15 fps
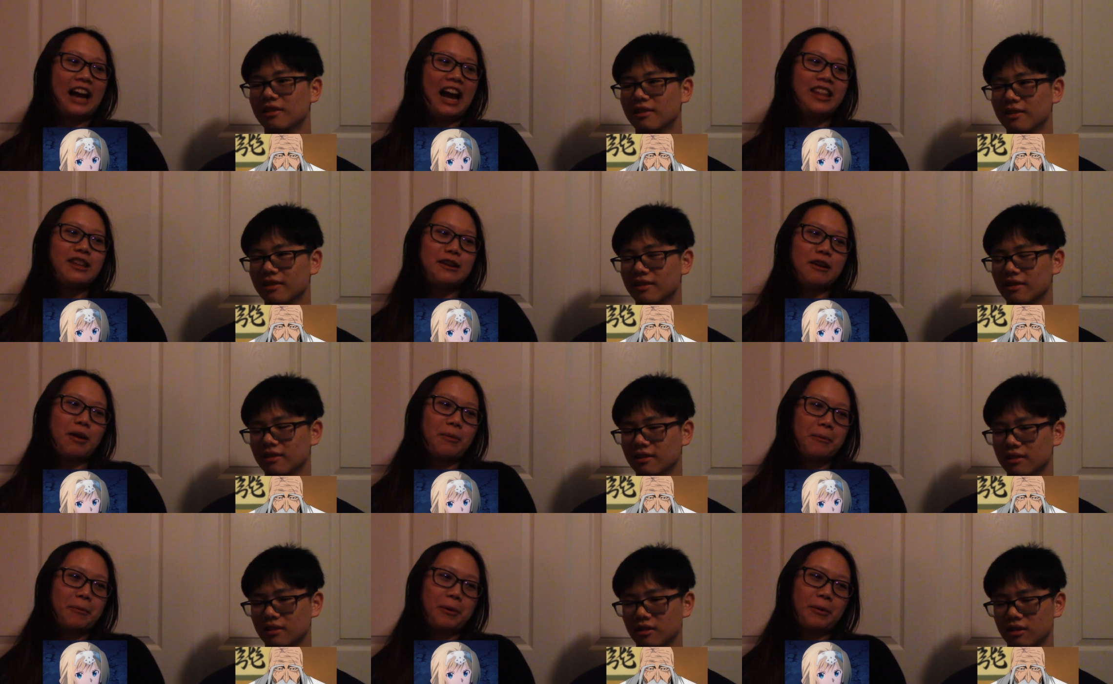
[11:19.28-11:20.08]
Speaker 1: I think
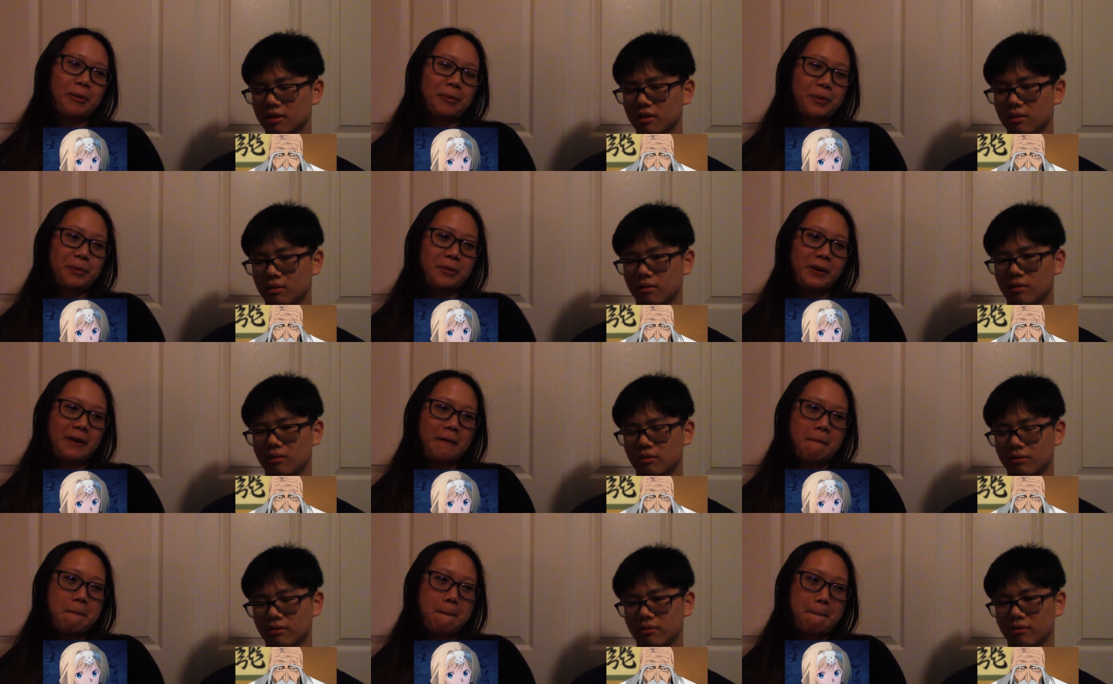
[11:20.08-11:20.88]
Yamamoto would
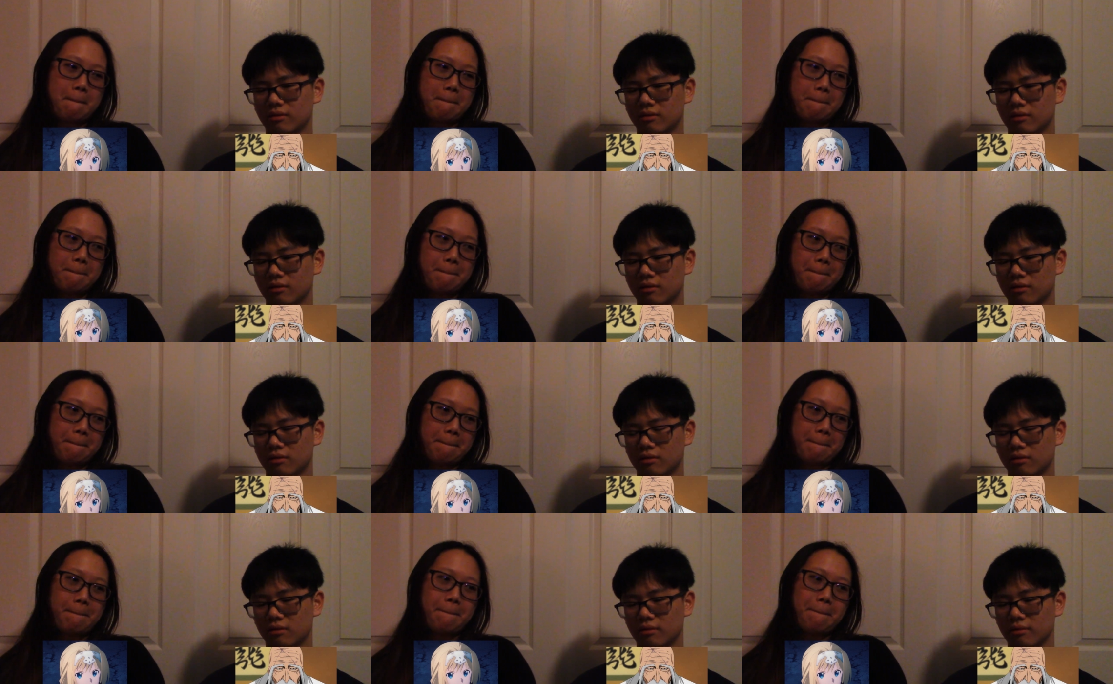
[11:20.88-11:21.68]
win.
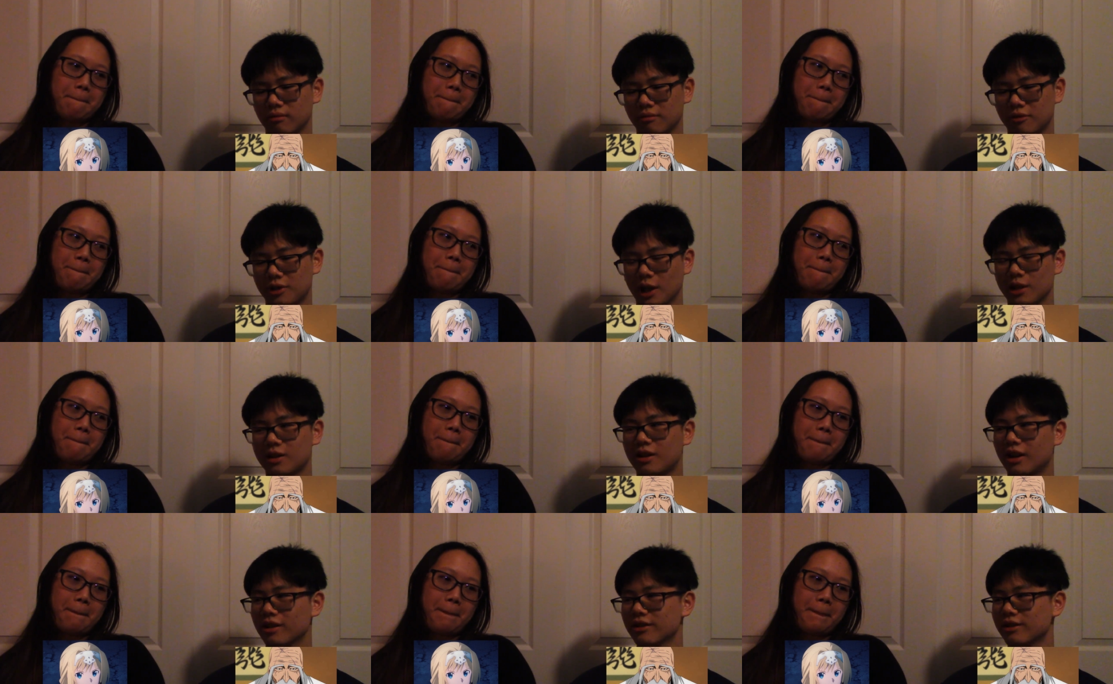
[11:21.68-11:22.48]
Speaker 2: Just
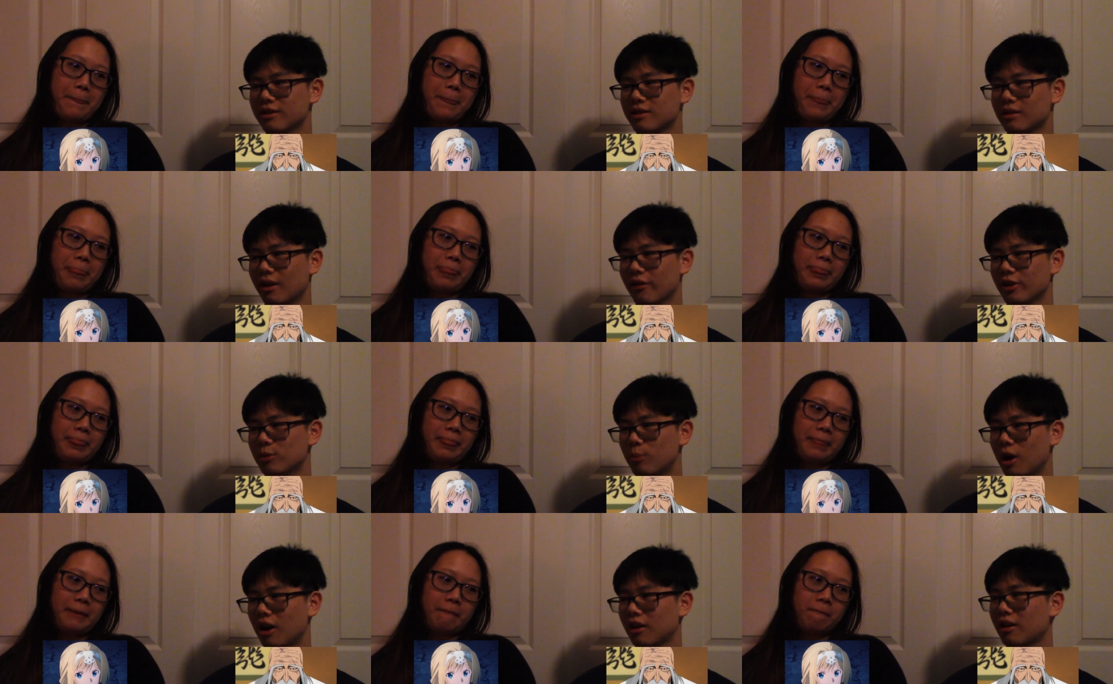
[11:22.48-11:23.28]
because of his
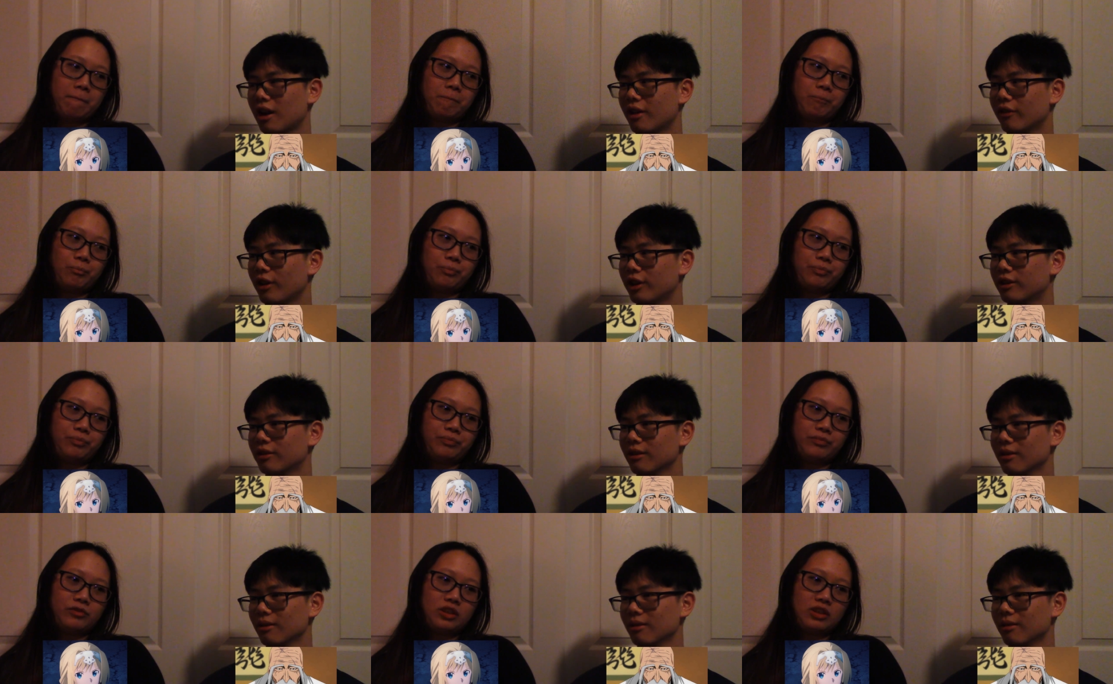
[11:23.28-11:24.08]
Bankai of like.
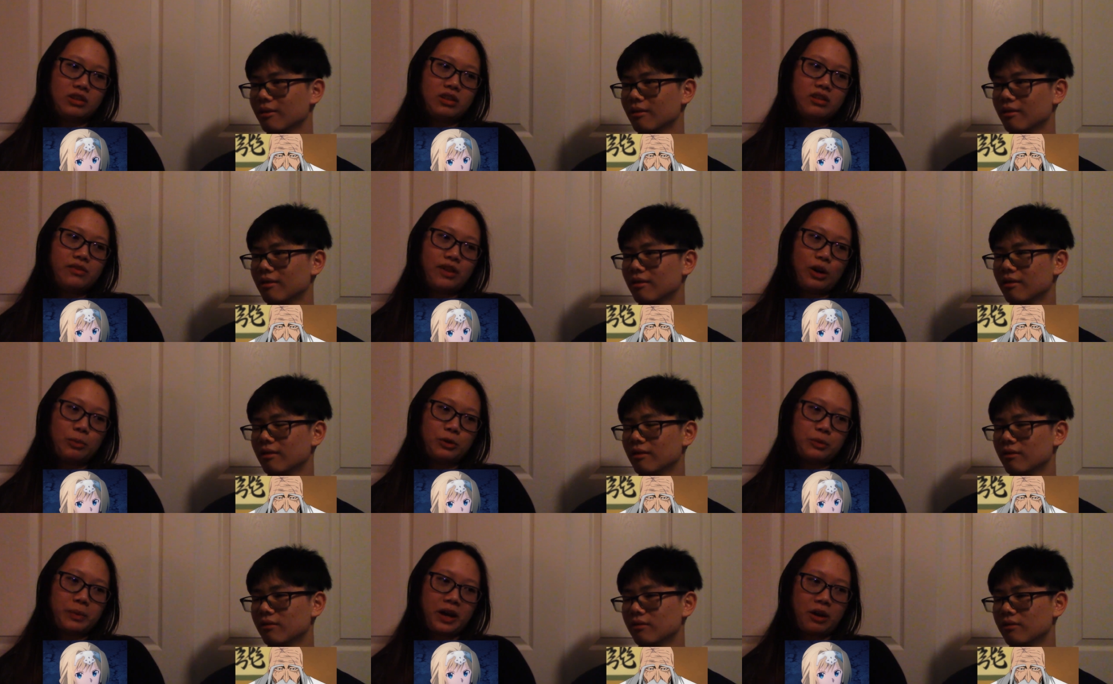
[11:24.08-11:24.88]
Speaker 1: Just because of how
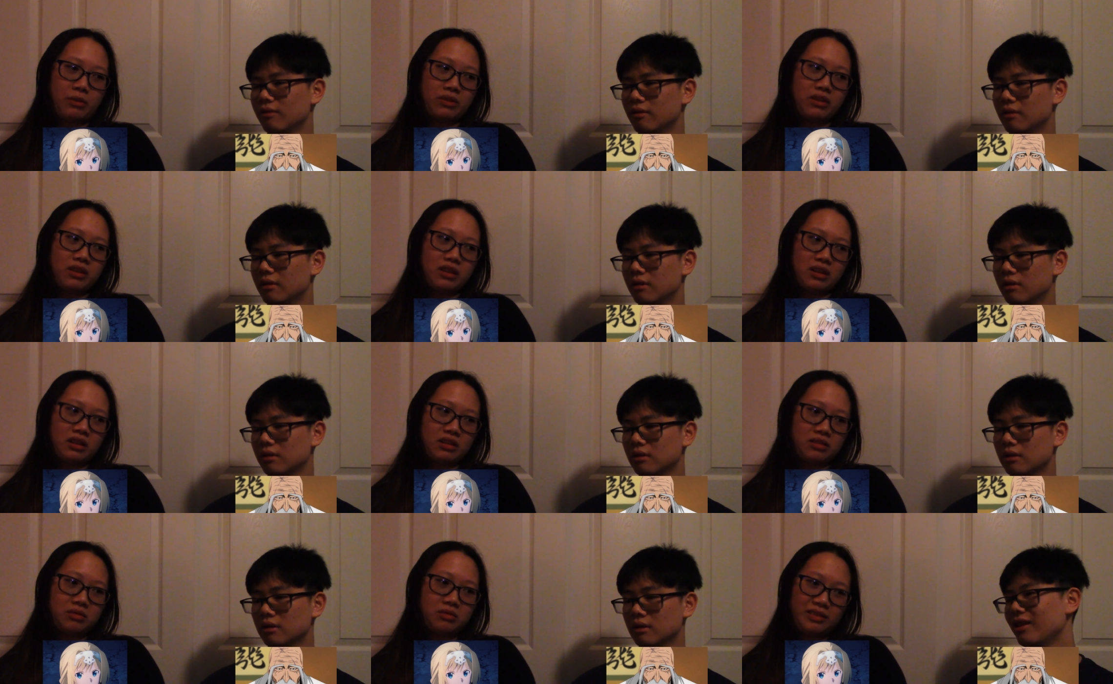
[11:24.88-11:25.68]
much power
Speaker 2: he
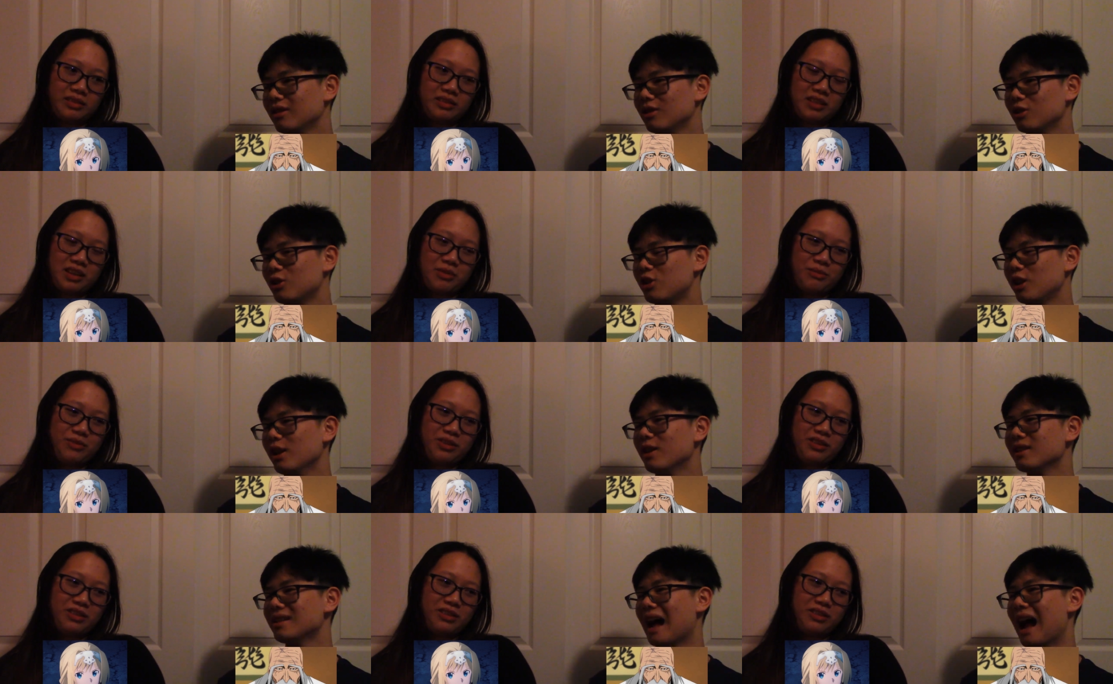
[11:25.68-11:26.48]
has. She
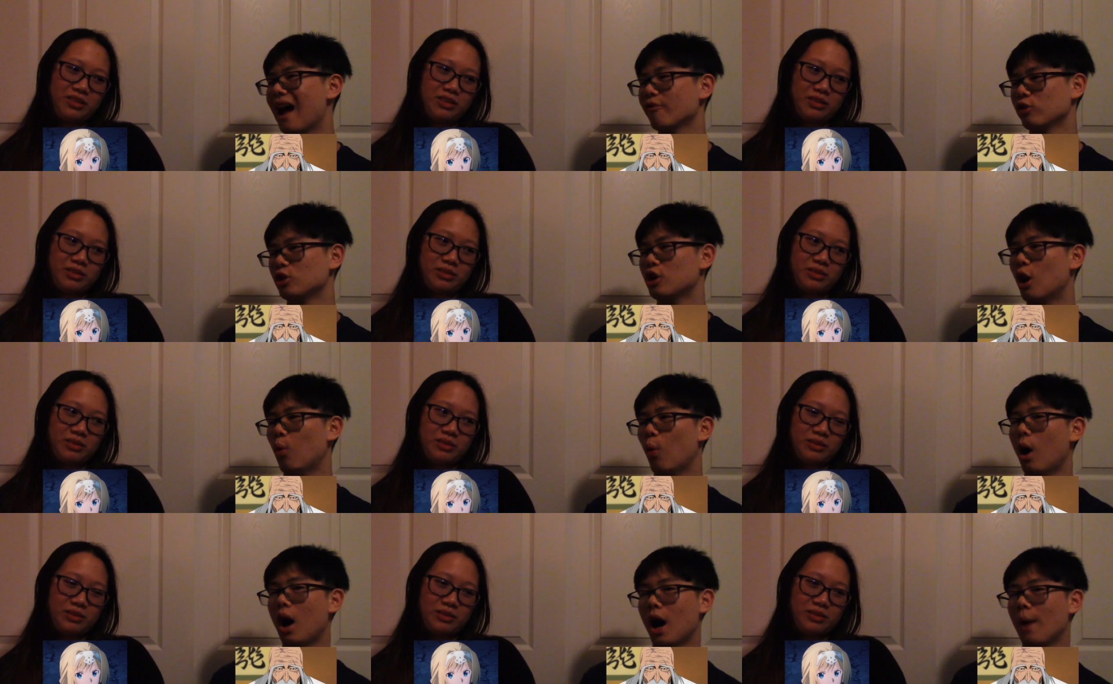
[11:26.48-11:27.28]
does not have to
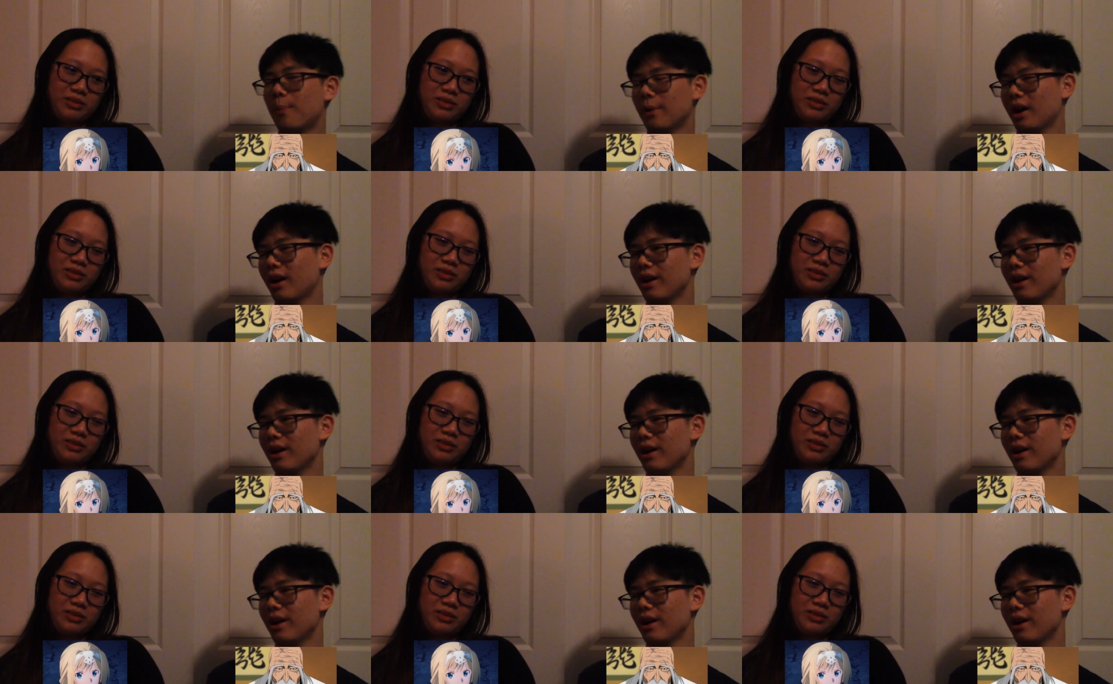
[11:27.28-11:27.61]
go up